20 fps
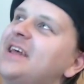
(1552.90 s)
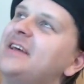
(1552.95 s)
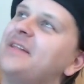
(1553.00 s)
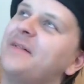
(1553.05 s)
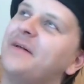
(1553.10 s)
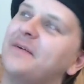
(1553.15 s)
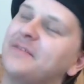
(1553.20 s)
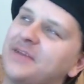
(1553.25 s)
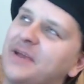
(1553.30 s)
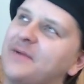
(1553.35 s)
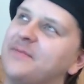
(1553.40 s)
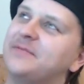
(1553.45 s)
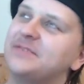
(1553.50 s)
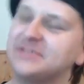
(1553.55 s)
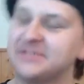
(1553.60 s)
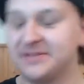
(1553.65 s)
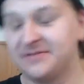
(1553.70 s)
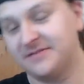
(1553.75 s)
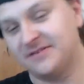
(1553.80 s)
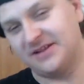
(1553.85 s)
okay,
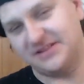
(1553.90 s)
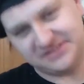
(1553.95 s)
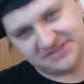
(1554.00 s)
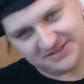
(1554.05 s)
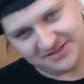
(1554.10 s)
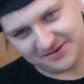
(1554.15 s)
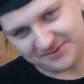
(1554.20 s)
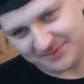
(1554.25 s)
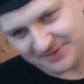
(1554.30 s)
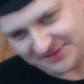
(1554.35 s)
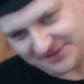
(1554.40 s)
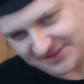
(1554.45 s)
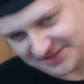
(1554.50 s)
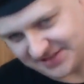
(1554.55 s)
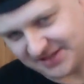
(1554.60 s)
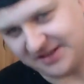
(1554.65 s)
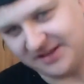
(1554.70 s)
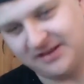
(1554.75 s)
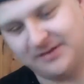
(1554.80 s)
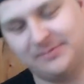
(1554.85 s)
first of all, let's talk about the
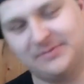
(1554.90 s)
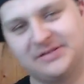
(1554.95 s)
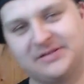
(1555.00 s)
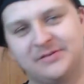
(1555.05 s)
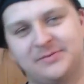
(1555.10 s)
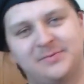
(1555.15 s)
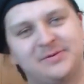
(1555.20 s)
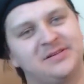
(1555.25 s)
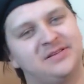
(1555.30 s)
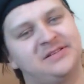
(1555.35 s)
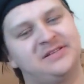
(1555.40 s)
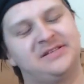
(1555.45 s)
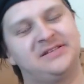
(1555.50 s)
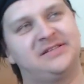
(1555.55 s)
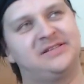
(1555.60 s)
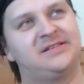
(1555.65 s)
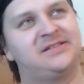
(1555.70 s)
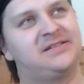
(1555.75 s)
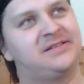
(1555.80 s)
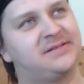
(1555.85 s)
second episode because
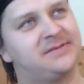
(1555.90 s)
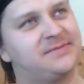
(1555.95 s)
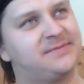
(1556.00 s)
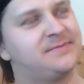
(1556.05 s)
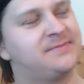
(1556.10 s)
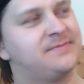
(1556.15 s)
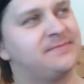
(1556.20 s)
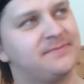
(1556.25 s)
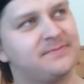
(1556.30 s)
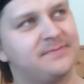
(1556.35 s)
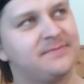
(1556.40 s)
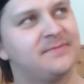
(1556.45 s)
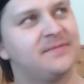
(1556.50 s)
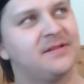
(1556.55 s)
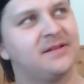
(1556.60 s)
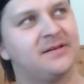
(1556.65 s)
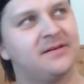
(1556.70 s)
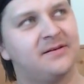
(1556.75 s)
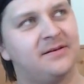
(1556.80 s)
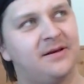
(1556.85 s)
it's
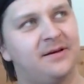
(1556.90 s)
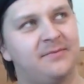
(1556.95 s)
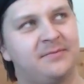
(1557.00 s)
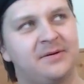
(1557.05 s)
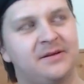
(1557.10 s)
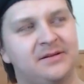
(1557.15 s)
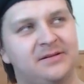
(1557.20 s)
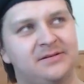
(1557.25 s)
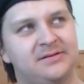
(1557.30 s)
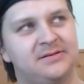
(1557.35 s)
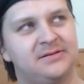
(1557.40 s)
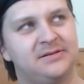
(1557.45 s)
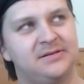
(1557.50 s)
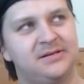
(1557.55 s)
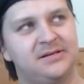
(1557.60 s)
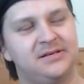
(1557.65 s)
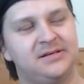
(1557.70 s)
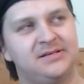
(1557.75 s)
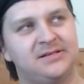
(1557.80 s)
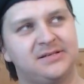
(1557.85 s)
a bit
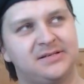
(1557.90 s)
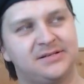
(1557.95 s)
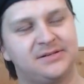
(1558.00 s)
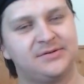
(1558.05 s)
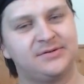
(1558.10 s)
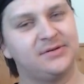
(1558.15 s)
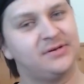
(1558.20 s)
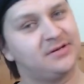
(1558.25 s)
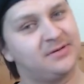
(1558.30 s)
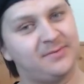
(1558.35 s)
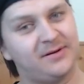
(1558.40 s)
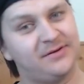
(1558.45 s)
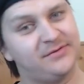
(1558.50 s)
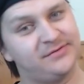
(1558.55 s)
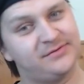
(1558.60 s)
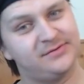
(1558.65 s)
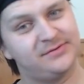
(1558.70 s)
easier to talk about